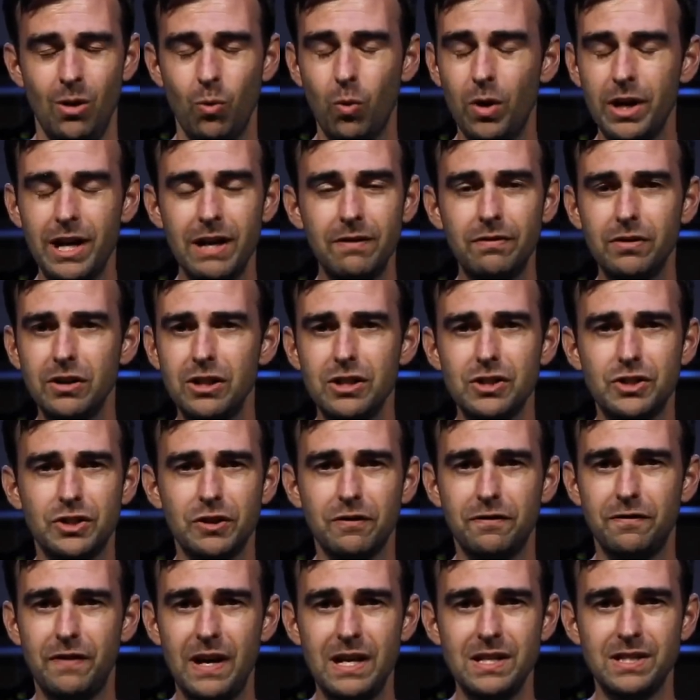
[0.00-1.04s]
Whatever it is
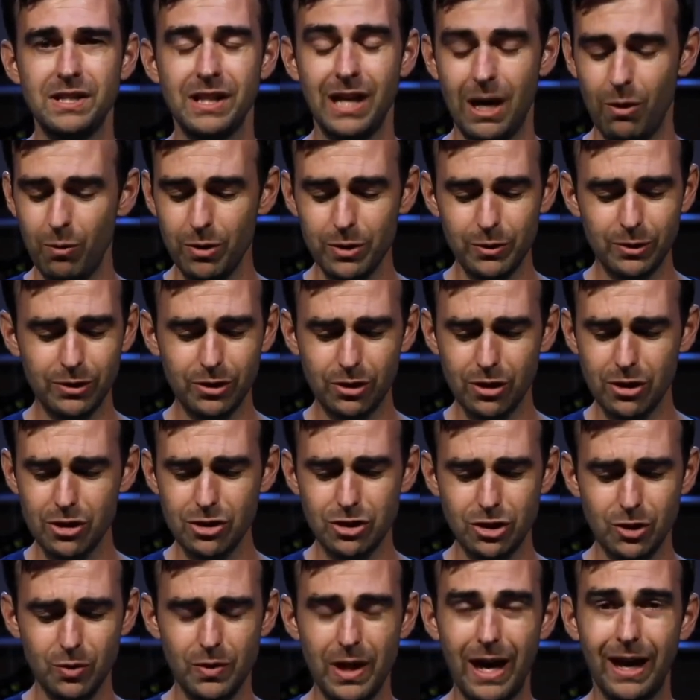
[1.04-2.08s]
you're facing, I want to
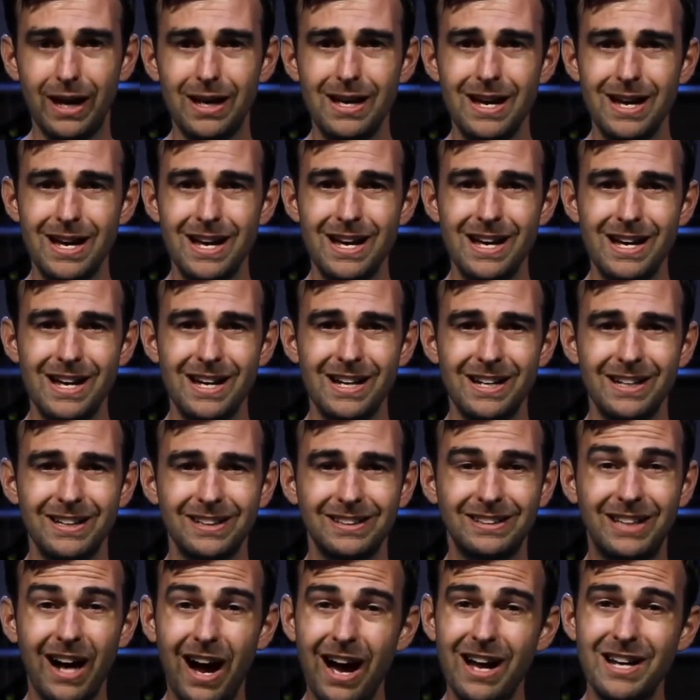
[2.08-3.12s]
encourage you that
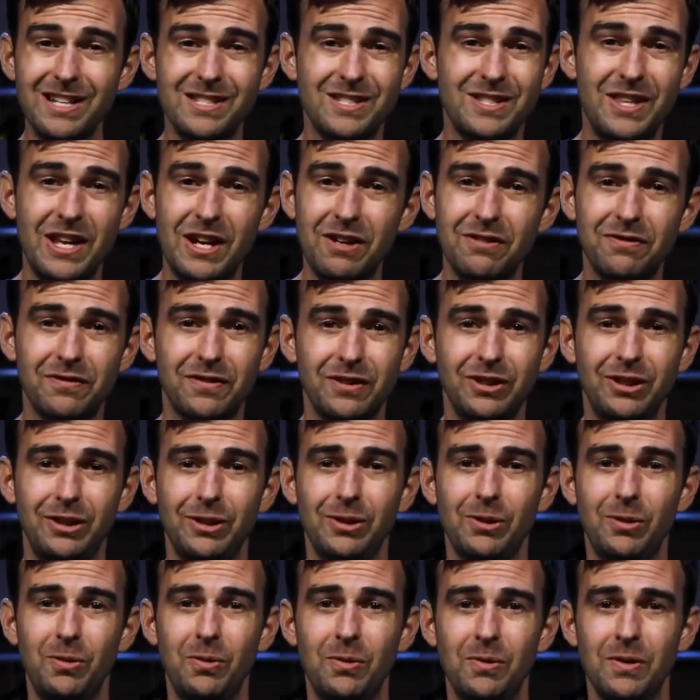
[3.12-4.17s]
God is there for
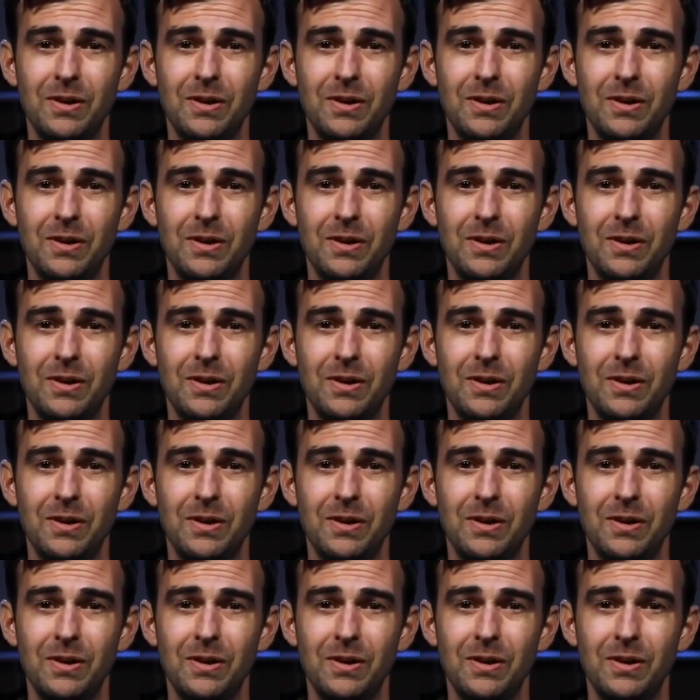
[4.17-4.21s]
you.